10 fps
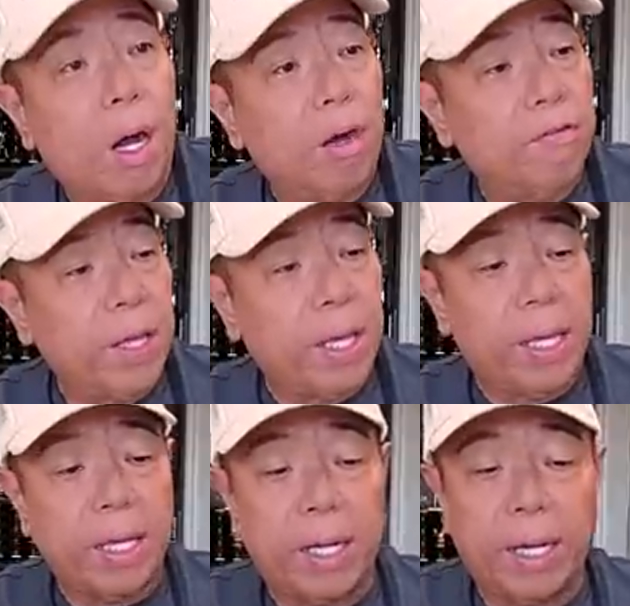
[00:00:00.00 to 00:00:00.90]
of
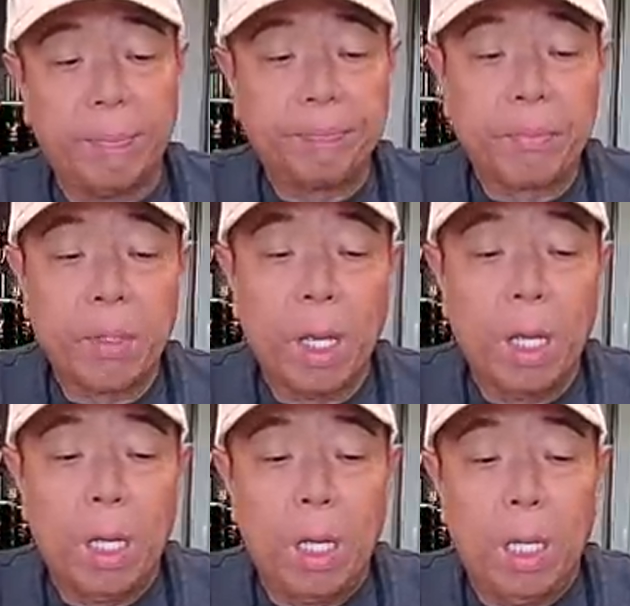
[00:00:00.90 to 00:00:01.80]
a uh,
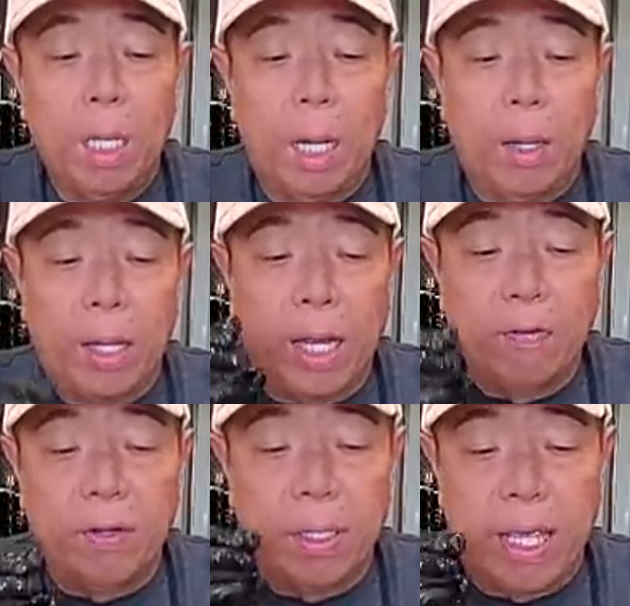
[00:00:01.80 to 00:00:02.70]
uh, kind
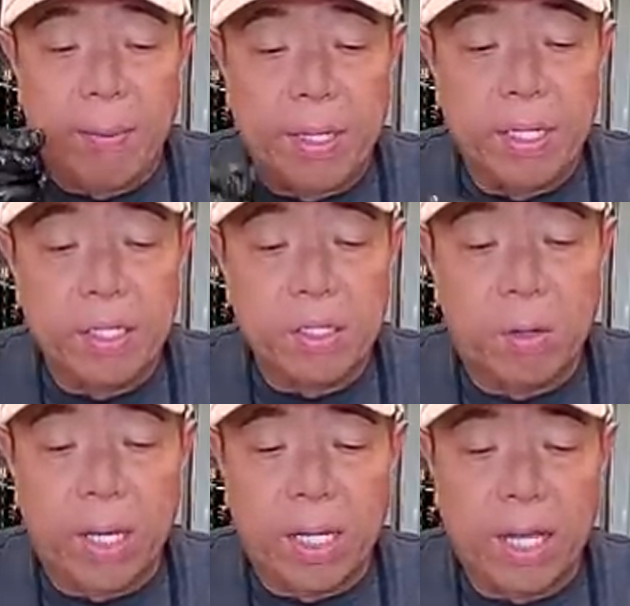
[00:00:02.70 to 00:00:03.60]
of a gaminess
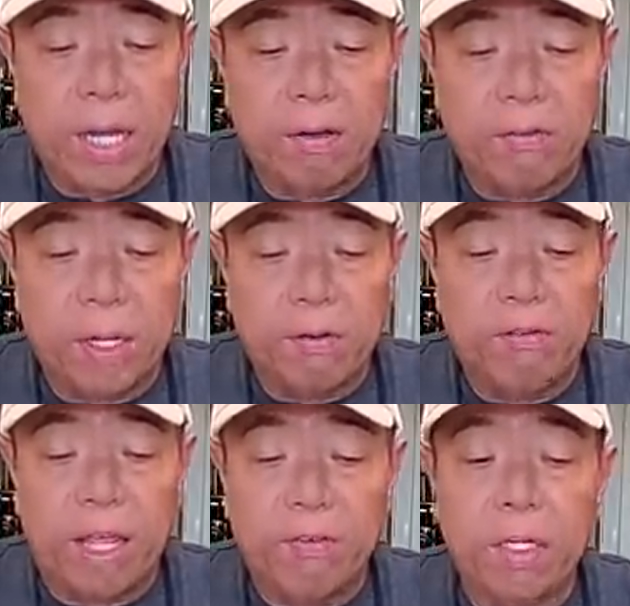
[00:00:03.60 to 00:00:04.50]
or any kind of a
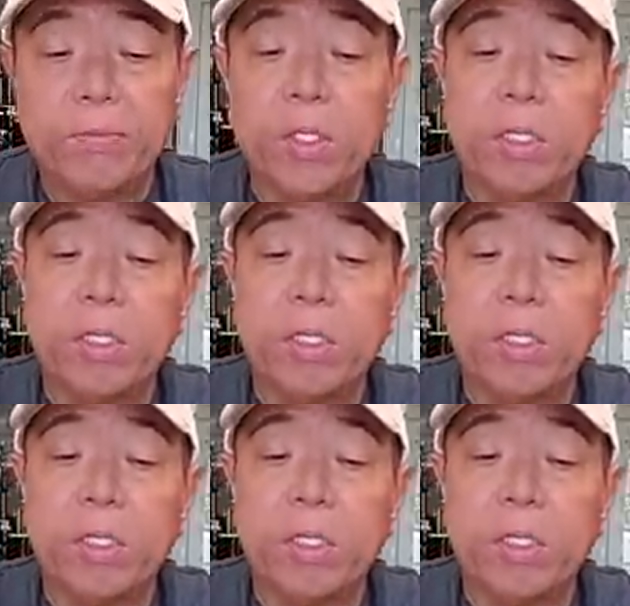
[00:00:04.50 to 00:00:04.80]
flavor. So